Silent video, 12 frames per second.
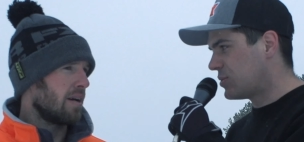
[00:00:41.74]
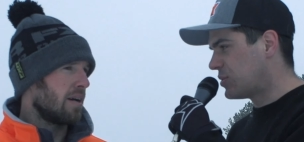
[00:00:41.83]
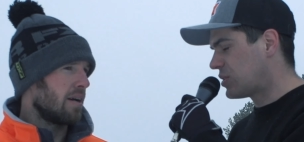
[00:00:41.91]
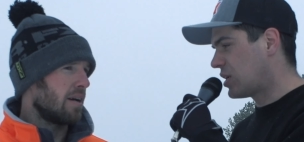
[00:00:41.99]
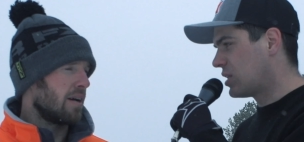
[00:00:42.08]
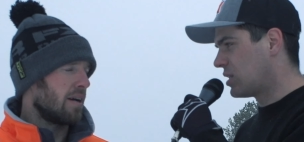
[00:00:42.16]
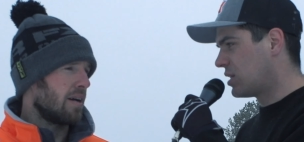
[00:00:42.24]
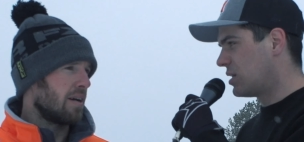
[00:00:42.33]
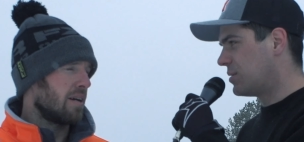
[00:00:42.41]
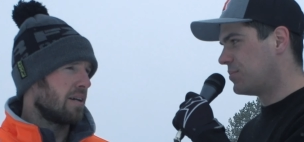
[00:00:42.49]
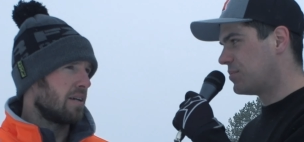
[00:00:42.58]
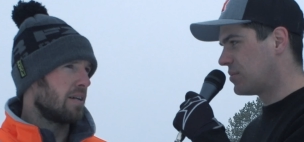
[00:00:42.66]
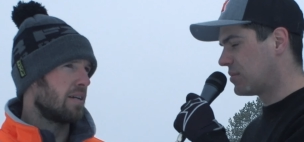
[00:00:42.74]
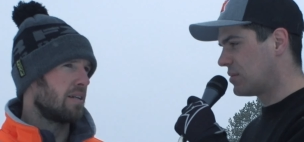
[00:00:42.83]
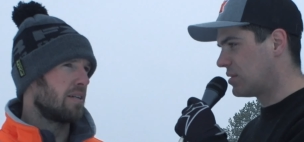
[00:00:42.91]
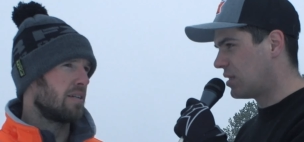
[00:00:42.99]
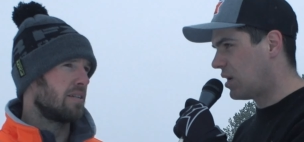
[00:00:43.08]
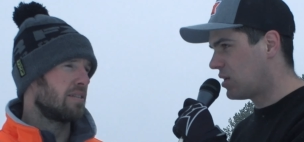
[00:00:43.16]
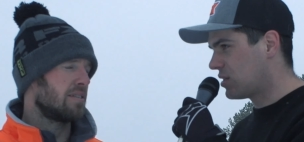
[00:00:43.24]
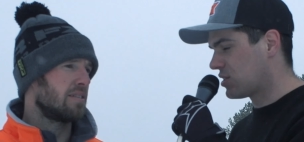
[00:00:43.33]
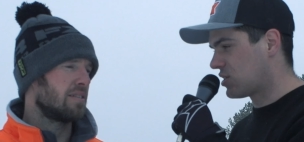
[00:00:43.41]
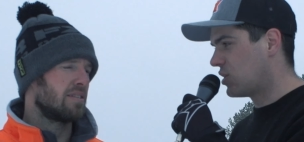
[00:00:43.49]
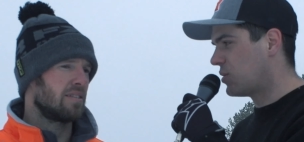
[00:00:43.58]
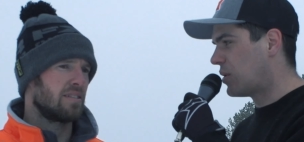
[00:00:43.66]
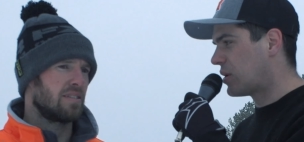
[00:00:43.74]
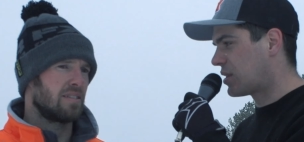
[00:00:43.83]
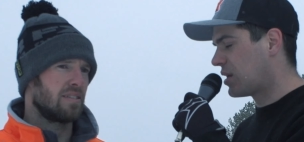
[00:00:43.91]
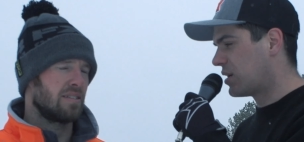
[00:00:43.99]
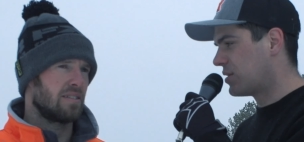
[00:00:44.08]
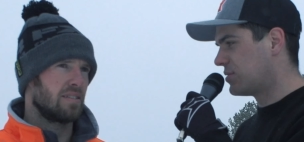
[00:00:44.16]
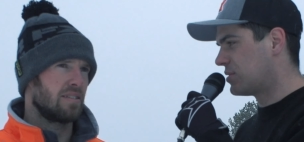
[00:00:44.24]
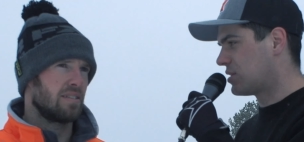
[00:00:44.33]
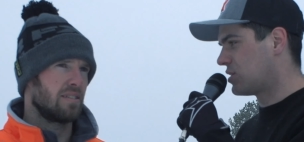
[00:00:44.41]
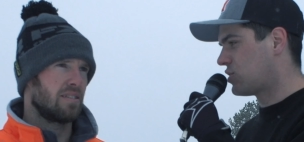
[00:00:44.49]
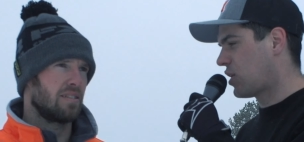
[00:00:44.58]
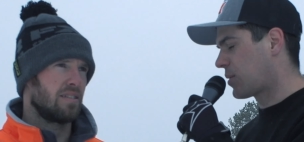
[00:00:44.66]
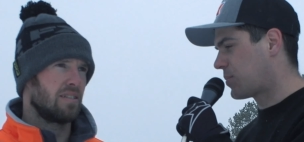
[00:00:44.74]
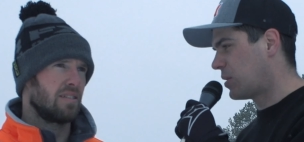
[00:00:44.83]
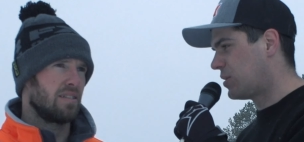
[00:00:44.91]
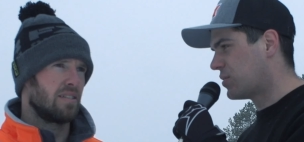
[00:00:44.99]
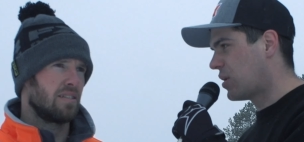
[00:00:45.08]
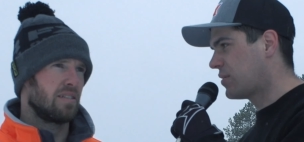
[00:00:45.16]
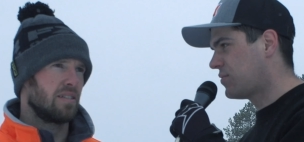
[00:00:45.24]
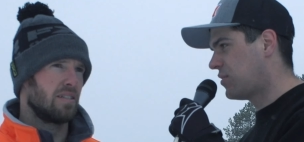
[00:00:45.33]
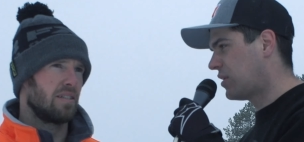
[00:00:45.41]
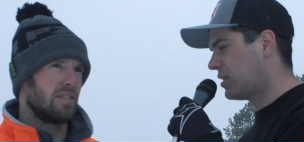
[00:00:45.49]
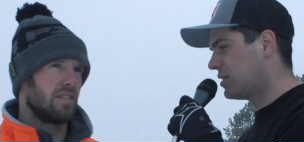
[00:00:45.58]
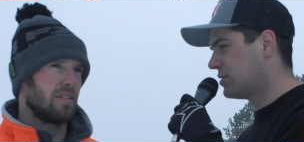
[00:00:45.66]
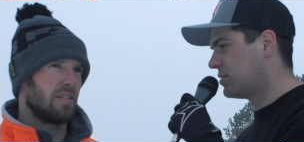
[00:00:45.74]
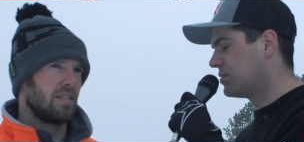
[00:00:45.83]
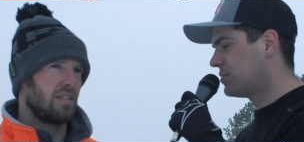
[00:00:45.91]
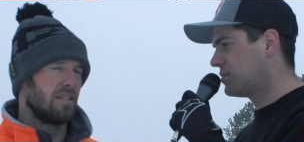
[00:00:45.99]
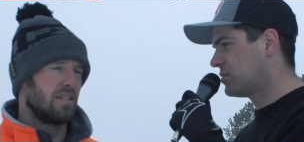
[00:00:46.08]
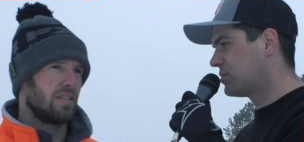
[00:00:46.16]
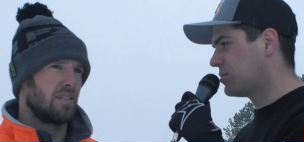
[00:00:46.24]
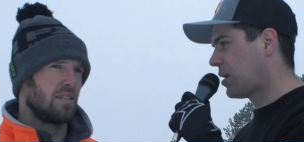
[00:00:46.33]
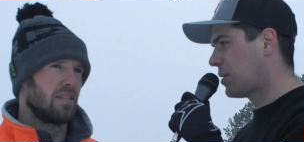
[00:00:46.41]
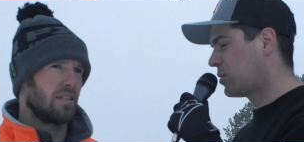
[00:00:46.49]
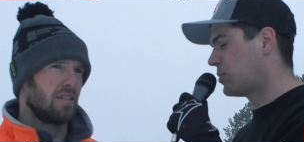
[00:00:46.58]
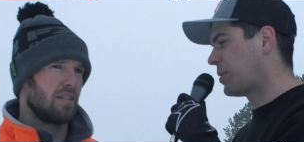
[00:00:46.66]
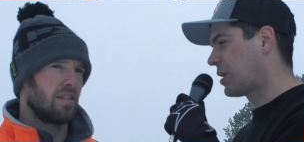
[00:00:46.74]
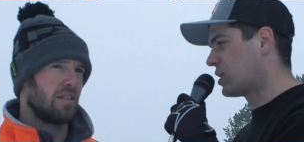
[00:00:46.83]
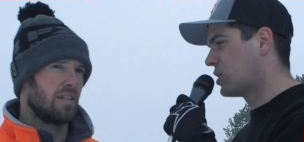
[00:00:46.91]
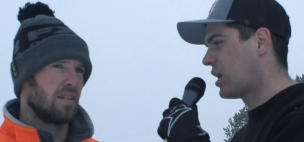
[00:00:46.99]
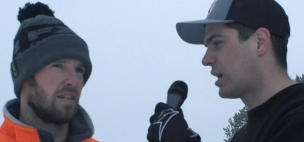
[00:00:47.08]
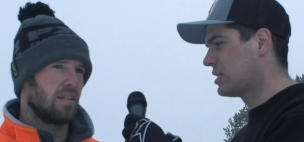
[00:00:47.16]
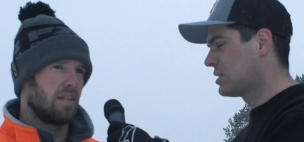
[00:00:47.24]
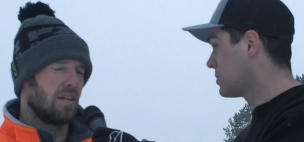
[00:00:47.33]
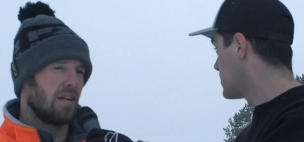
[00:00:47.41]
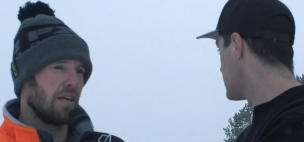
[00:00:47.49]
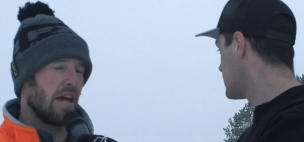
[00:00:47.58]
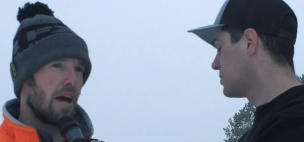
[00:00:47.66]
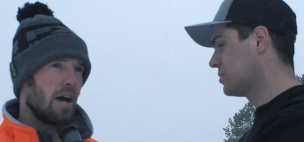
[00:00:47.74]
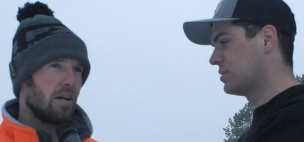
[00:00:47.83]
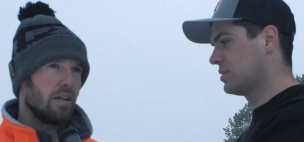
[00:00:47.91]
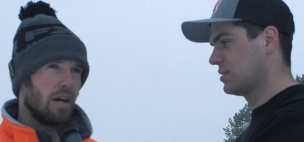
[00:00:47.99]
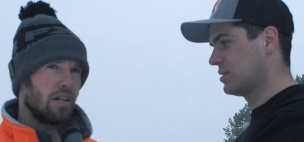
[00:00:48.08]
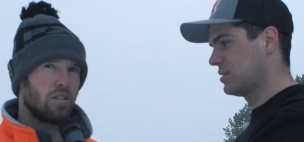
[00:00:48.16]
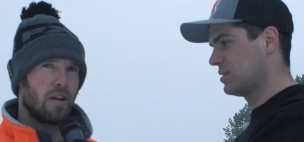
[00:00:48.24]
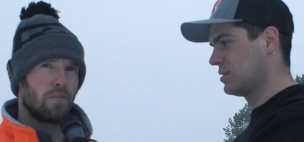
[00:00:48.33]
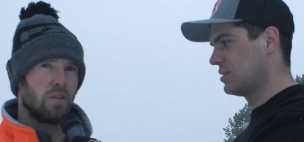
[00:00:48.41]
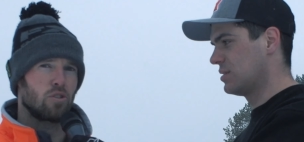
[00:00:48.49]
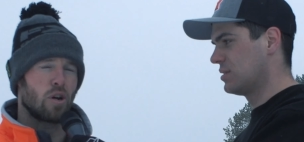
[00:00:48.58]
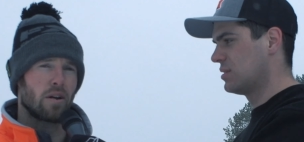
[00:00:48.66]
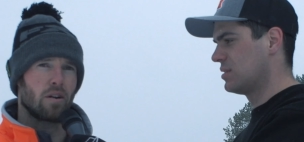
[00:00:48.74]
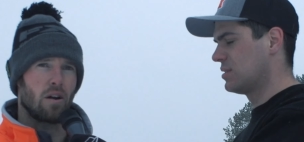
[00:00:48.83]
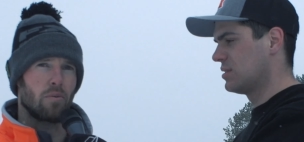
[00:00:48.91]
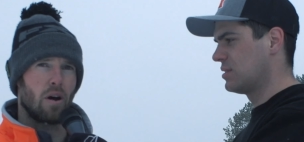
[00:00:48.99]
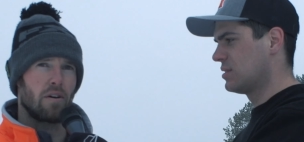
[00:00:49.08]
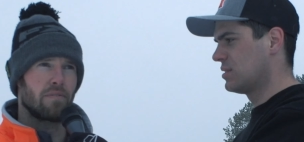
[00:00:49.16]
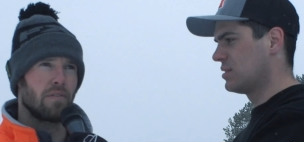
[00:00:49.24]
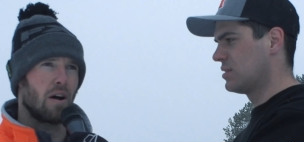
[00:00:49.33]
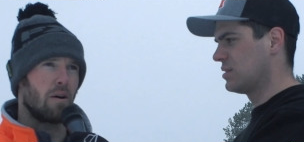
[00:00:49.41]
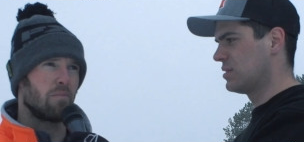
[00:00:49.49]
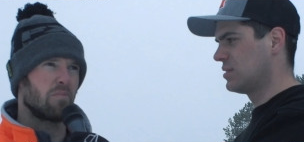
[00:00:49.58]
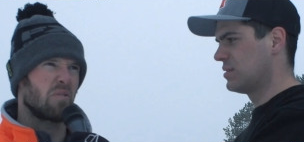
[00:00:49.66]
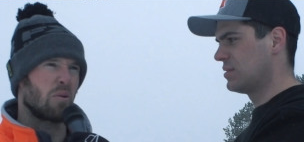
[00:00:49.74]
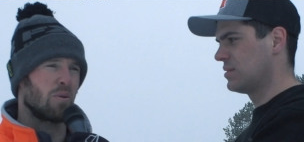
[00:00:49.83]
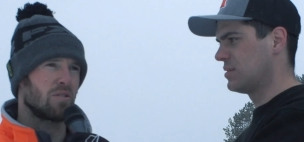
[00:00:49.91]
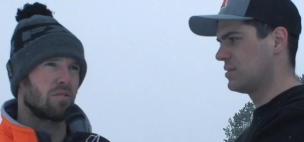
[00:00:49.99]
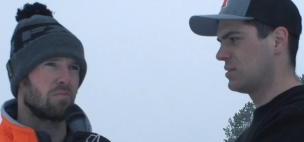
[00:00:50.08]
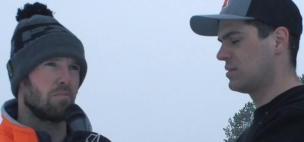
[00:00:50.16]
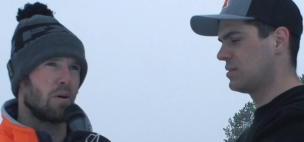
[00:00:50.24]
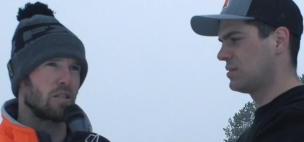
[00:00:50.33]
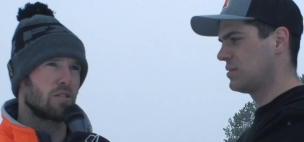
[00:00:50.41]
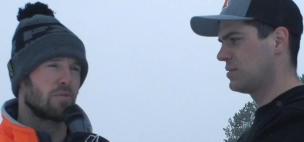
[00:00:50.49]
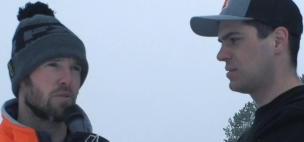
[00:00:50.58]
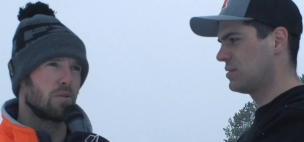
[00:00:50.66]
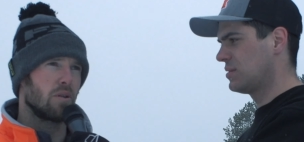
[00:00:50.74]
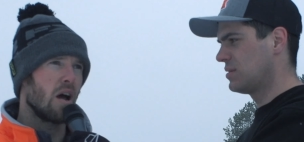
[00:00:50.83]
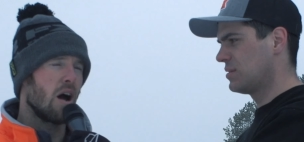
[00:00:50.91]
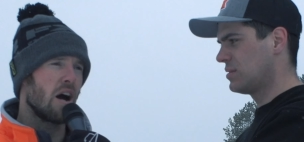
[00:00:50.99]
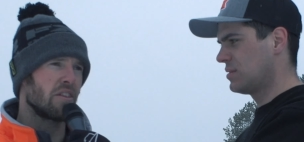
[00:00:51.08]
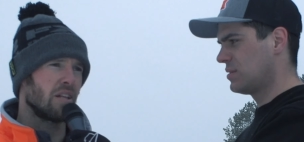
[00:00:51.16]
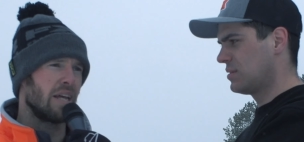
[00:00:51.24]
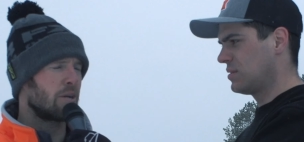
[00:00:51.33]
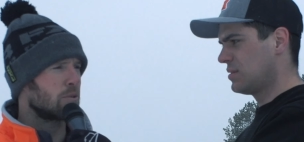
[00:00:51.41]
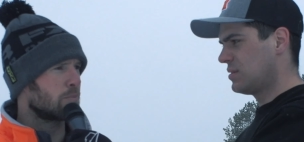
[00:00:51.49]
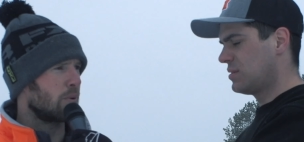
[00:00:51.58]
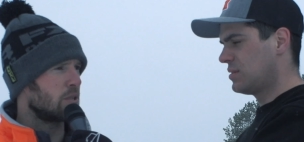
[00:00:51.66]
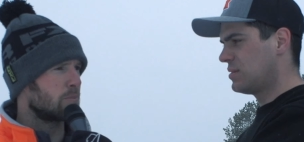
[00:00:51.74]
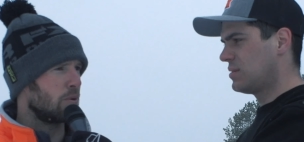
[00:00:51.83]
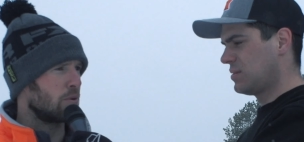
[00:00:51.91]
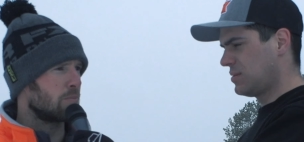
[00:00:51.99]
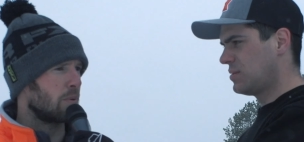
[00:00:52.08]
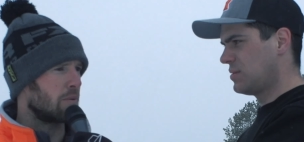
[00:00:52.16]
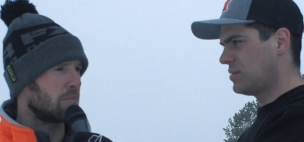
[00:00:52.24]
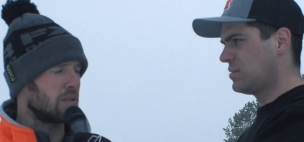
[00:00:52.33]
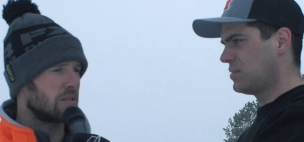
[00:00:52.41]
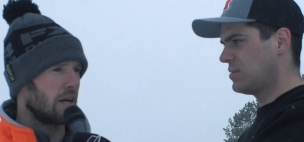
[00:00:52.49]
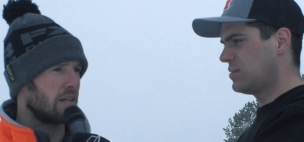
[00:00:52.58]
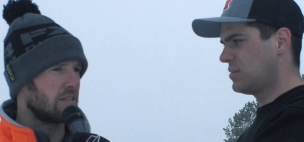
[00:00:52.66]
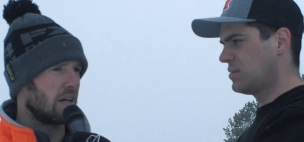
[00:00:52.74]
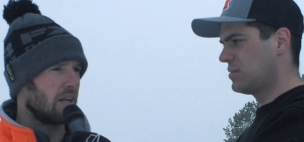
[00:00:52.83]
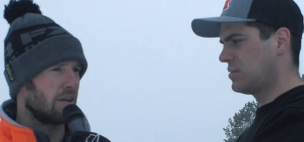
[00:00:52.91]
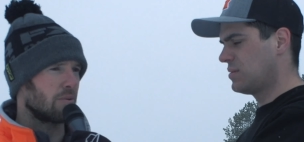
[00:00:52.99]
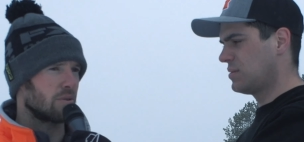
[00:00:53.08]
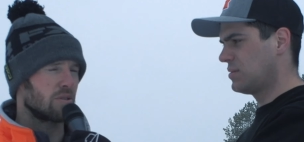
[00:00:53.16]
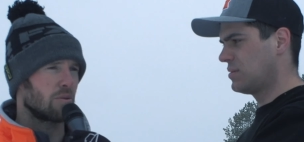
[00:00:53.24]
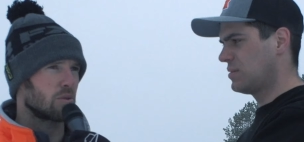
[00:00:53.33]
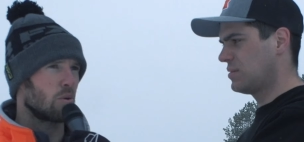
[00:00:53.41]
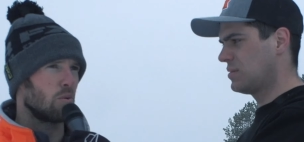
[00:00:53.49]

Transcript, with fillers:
Speaker 1: it with all the all the snow out there? Was the track pretty rough and able to pick your lines?
Speaker 2: Yeah, yeah, definitely the track got rough. Um, there wasn't much for, on the lake was pretty smooth, but besides that, there was there was